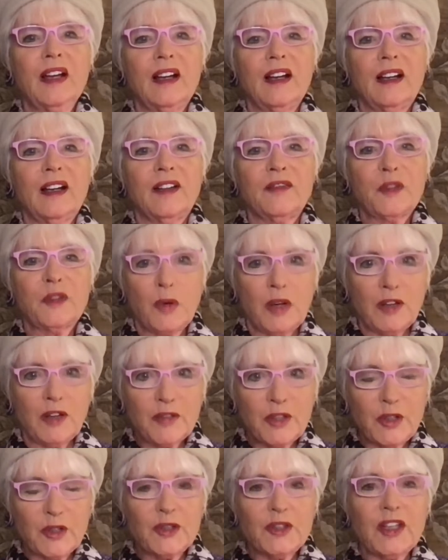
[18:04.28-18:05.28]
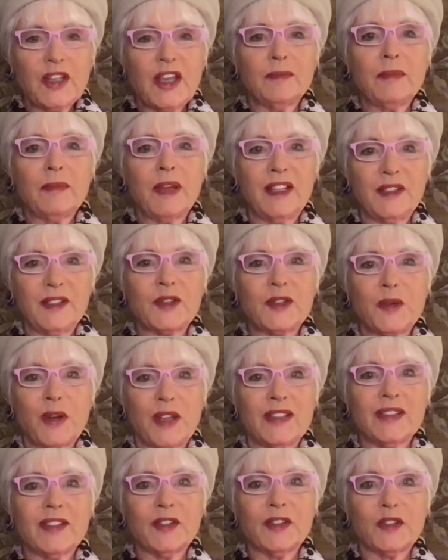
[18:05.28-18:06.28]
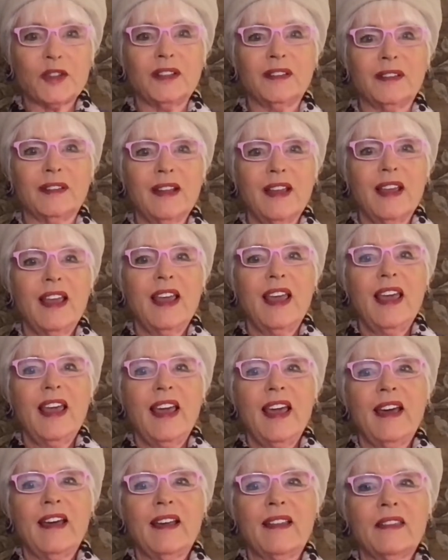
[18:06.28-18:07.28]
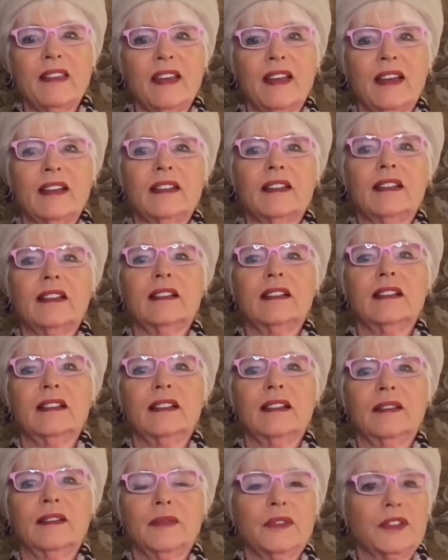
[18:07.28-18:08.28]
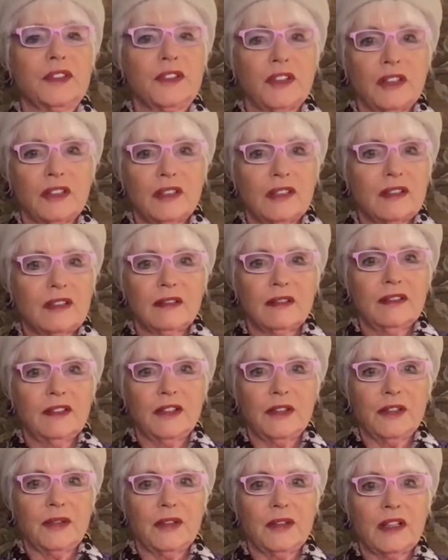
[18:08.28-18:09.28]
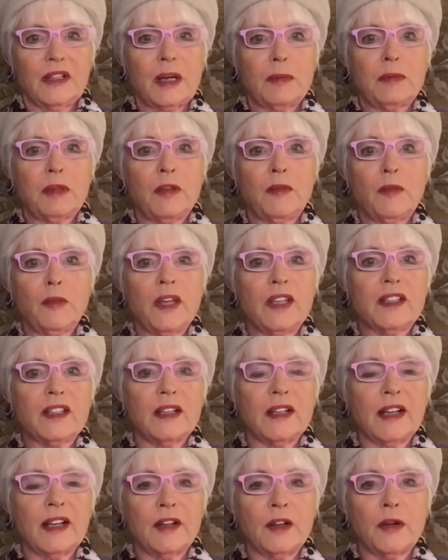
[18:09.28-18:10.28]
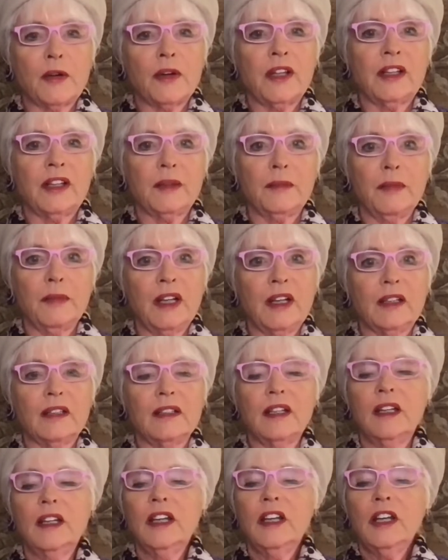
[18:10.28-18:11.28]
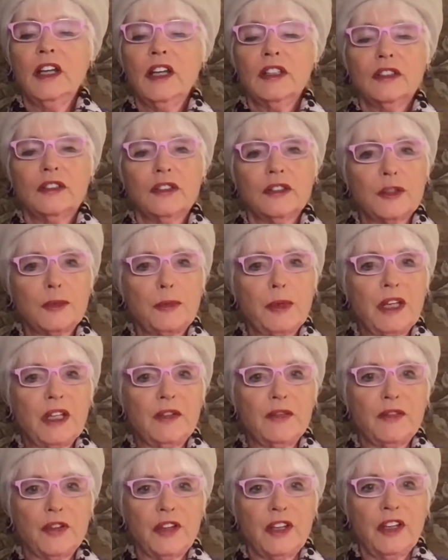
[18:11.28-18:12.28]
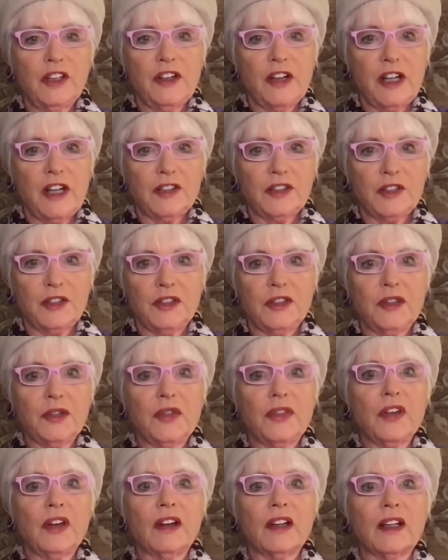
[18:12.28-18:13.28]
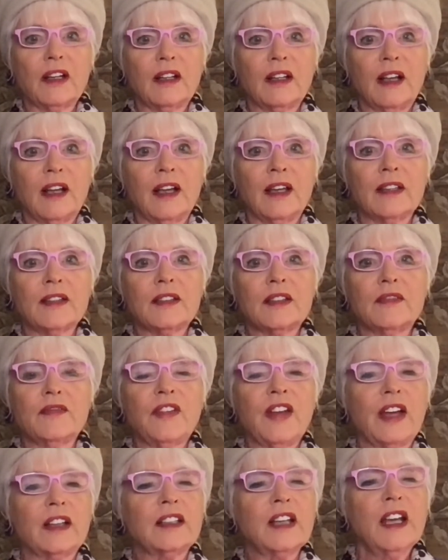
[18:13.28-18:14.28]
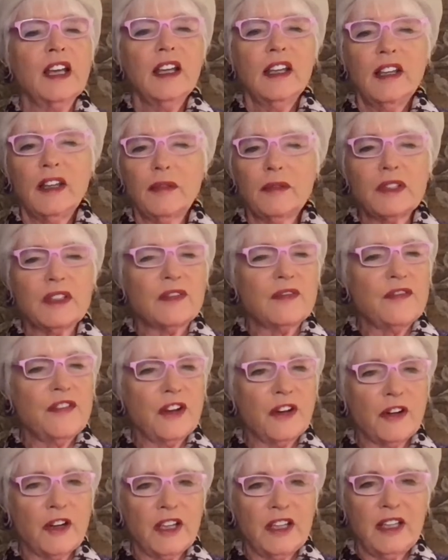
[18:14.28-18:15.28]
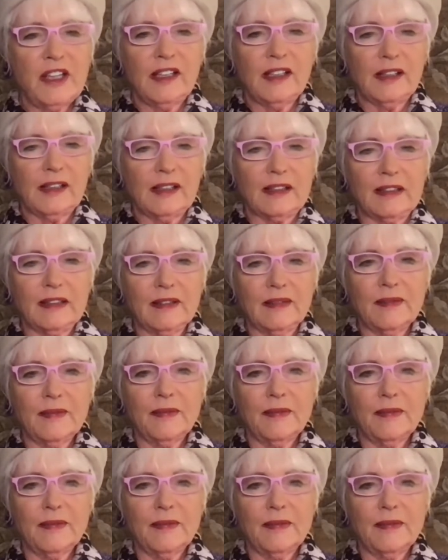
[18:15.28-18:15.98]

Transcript: of 12 years had made his transition, and that it was just, a couple of weeks, and I'd already committed to speak for the International New Thought Alliance. In fact, it was very healing.